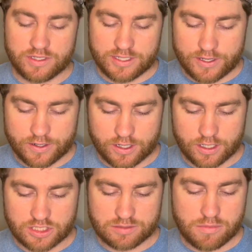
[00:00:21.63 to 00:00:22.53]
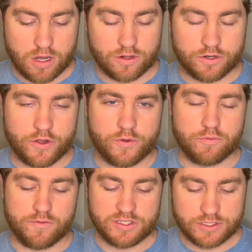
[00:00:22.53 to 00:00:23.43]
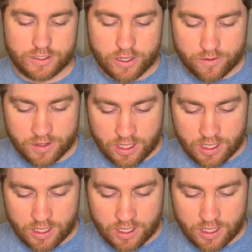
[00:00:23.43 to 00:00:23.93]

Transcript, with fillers: They are a smaller known movie studio,